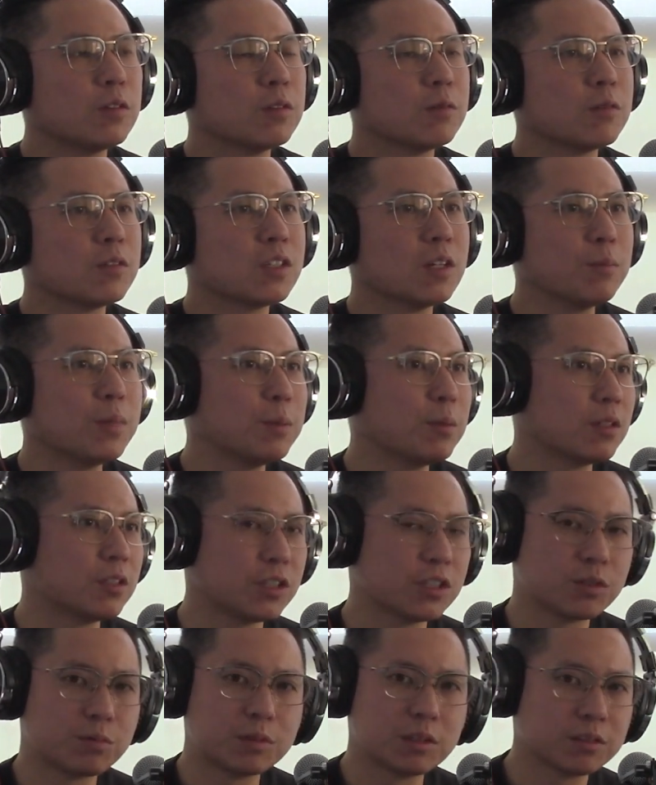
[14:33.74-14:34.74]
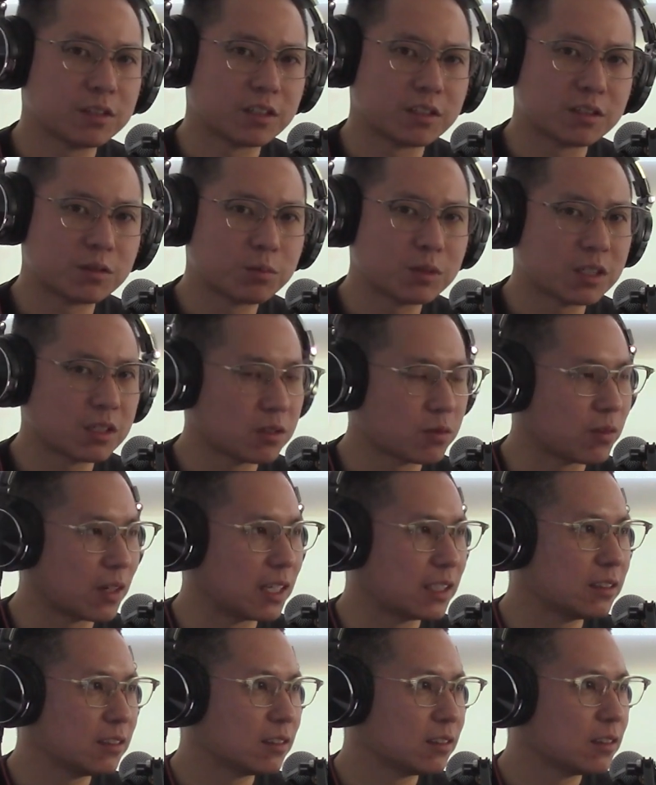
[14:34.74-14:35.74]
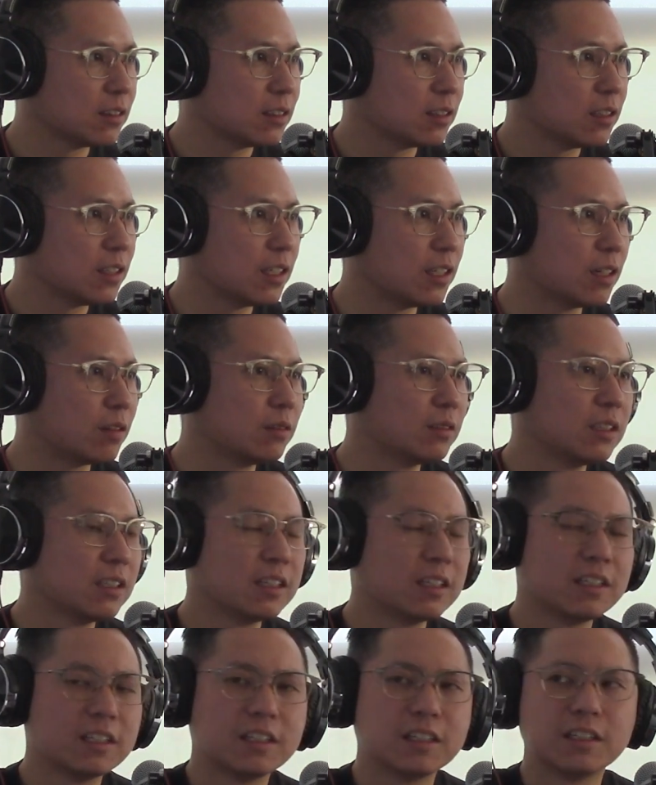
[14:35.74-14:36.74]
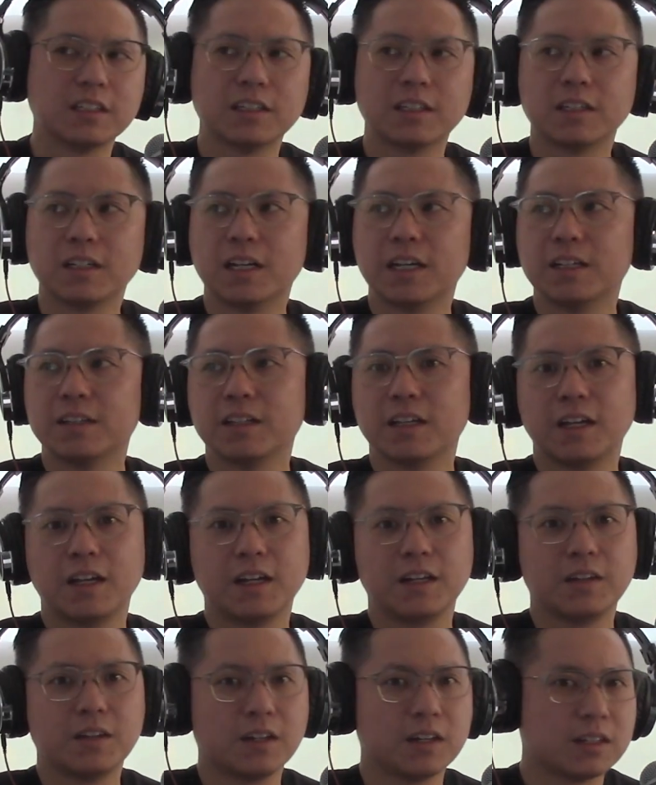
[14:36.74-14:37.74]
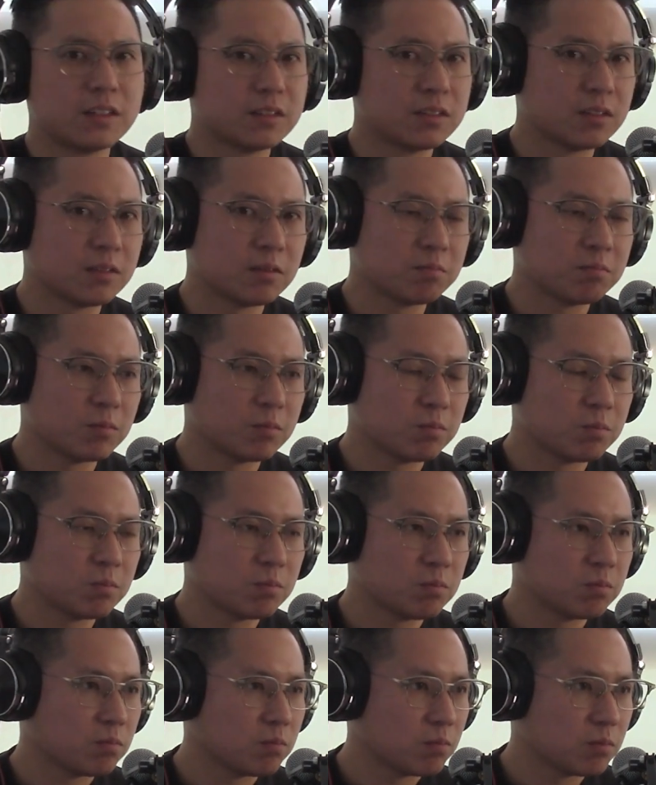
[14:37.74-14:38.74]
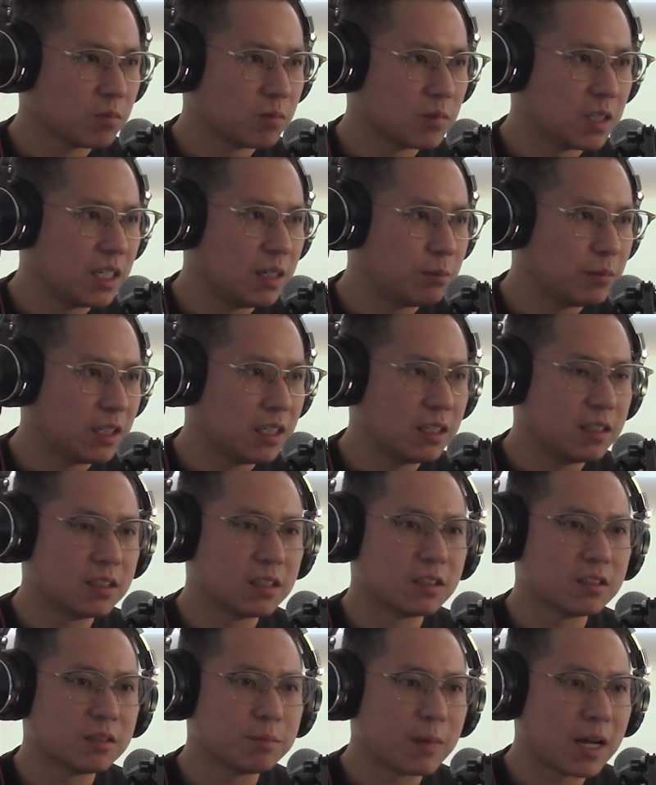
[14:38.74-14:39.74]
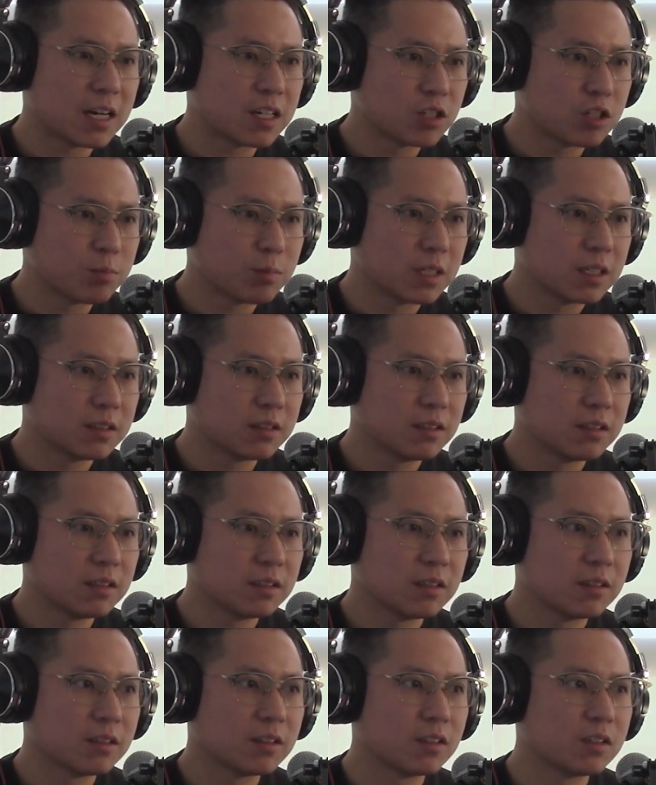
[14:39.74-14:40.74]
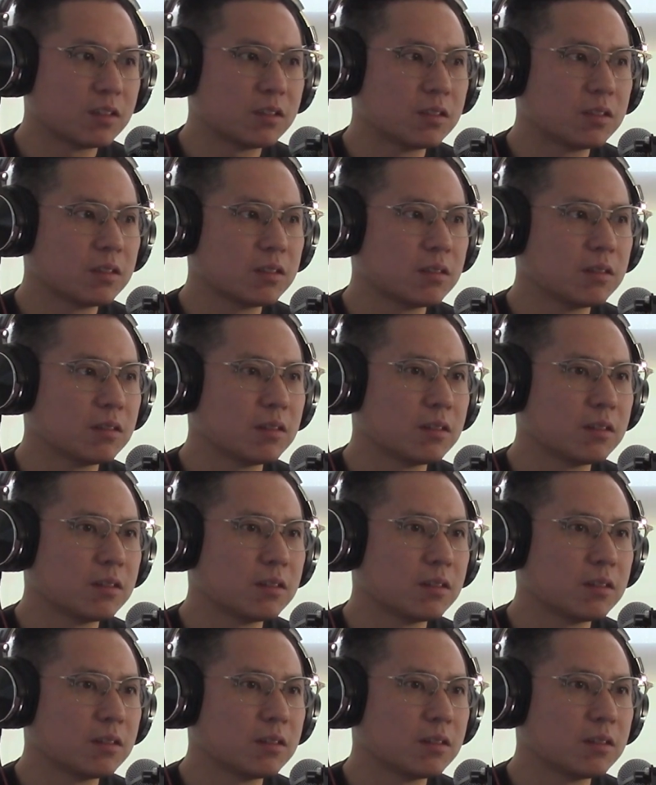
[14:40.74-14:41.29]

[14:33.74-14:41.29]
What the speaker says: some people are just realtors, which is fine, and then there's team leads, there's management, there's,